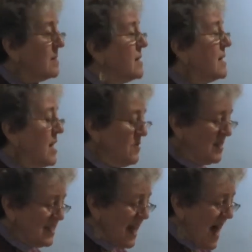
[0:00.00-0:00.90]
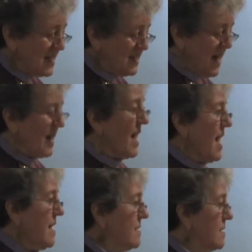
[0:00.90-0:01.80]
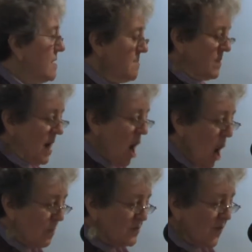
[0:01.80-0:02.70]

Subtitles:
In this last decade, hopes